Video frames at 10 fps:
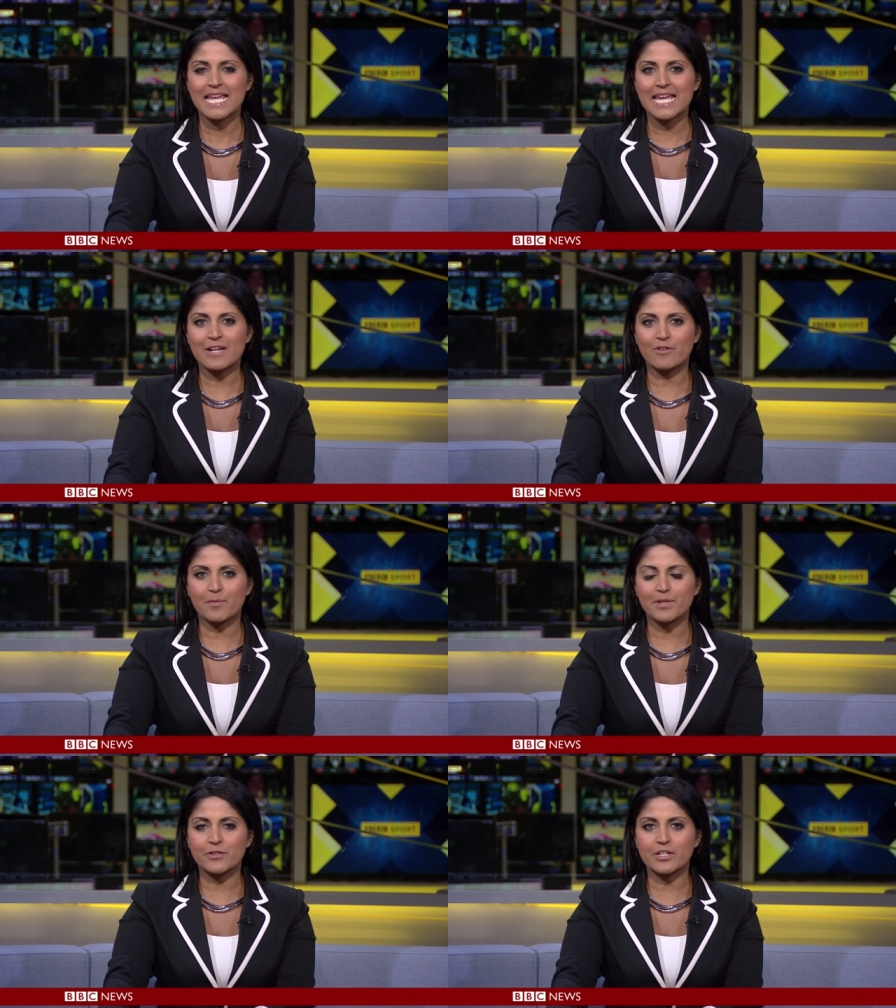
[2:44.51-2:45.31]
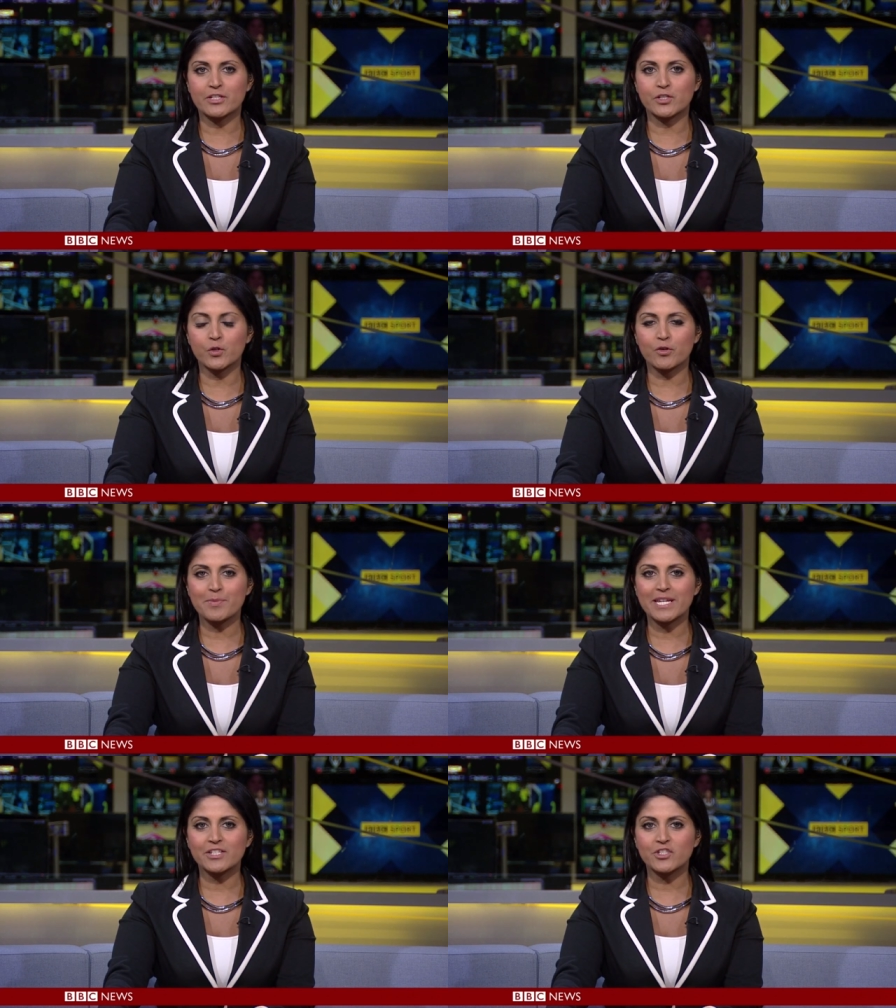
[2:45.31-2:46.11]
in Rugby Union's
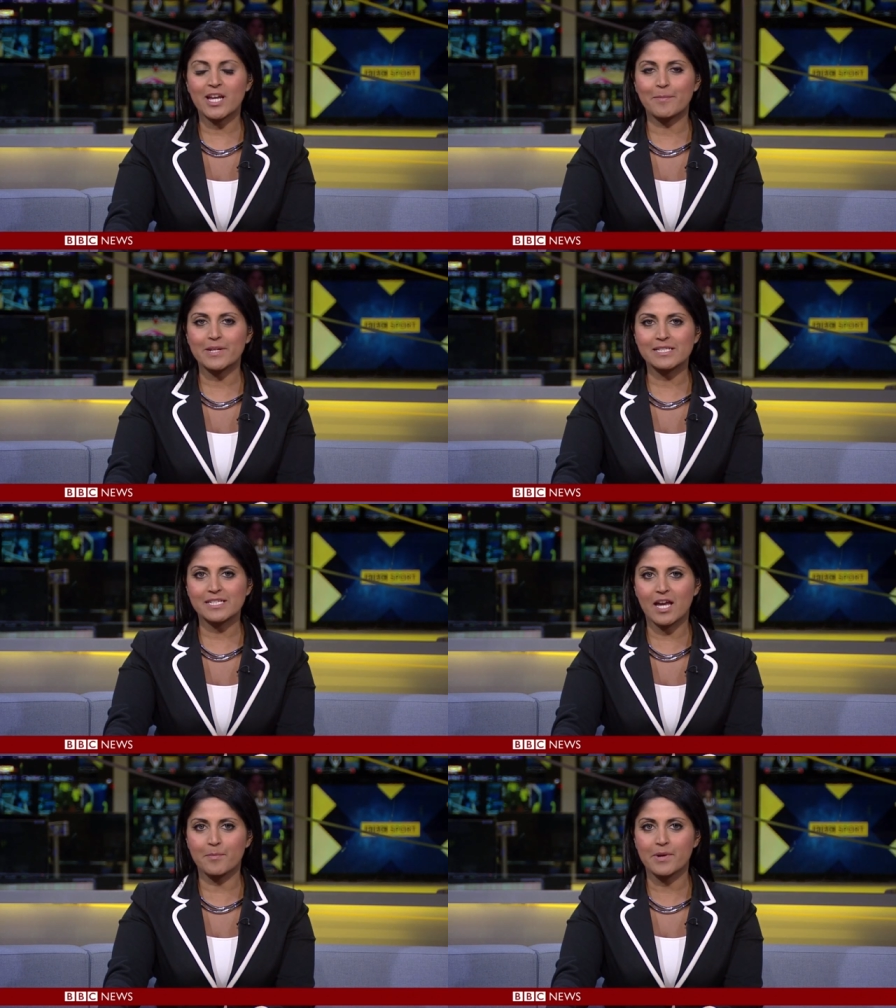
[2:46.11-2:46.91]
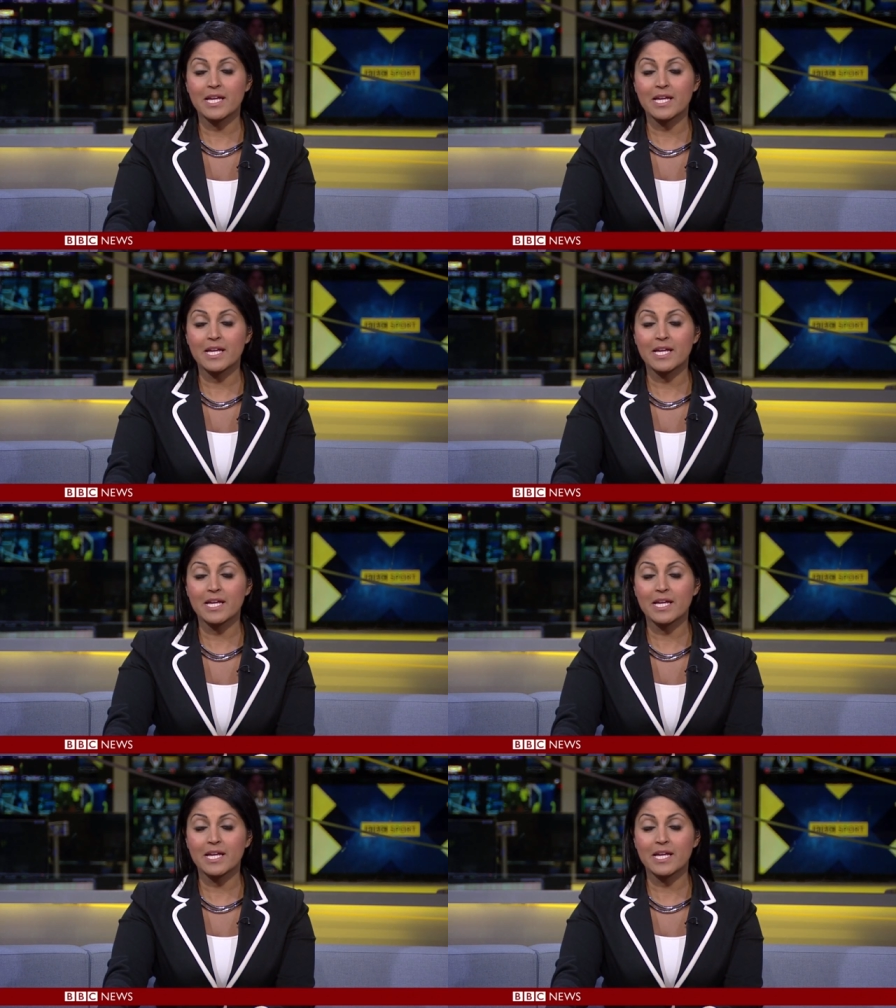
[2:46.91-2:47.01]
European Champions Cup.